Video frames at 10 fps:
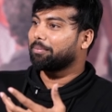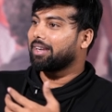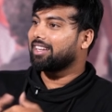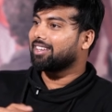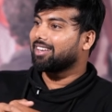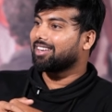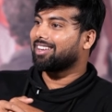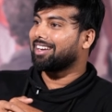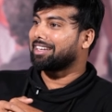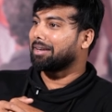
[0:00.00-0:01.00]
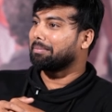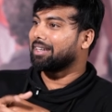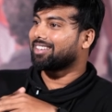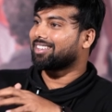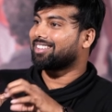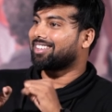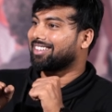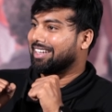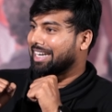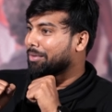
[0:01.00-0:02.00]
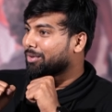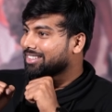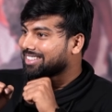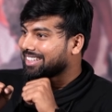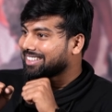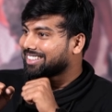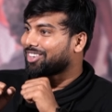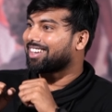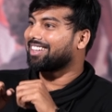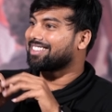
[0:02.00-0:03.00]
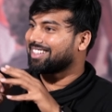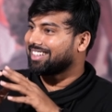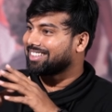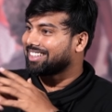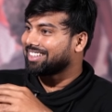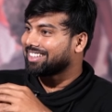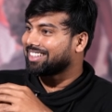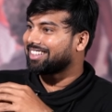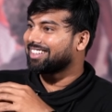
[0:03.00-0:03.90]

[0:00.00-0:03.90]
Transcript: I mean, a little bit nervousness or else anything?